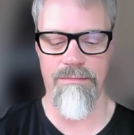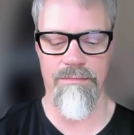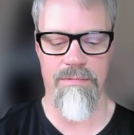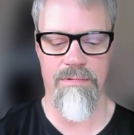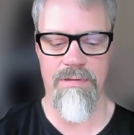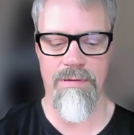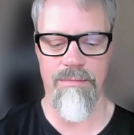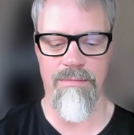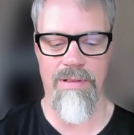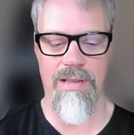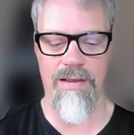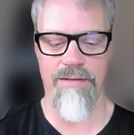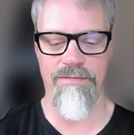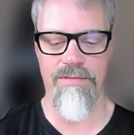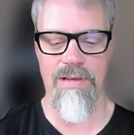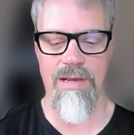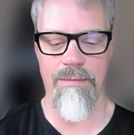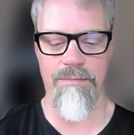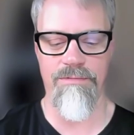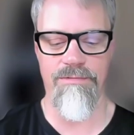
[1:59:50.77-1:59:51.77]
Some
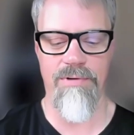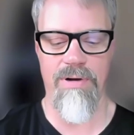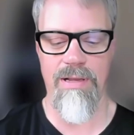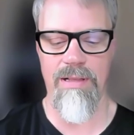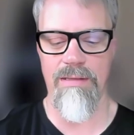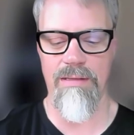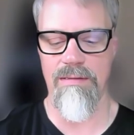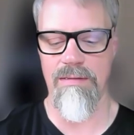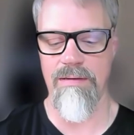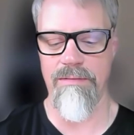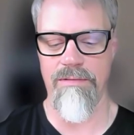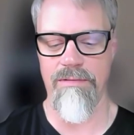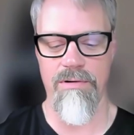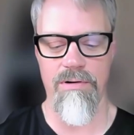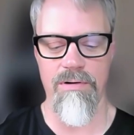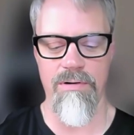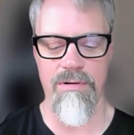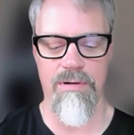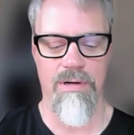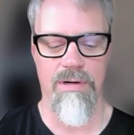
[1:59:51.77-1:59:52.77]
lifetime friends I've
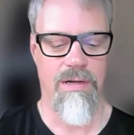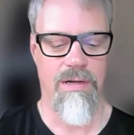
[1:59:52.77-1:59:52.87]
learned.